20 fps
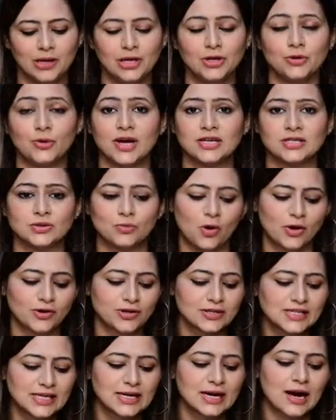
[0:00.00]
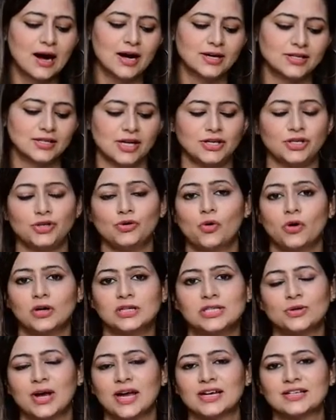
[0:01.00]
you get a warranty card, and you
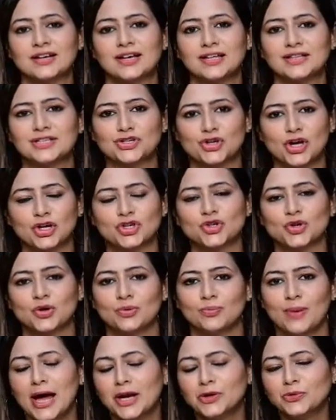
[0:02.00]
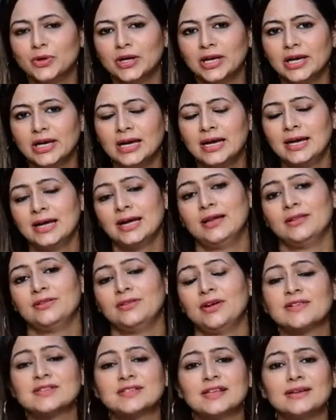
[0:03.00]
also get an instruction manual.
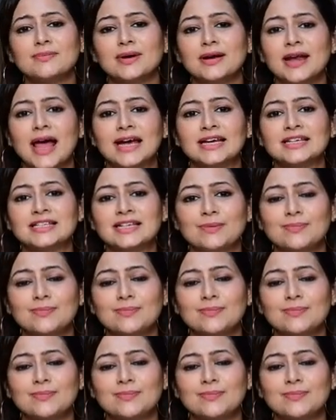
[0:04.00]
There is a 9-day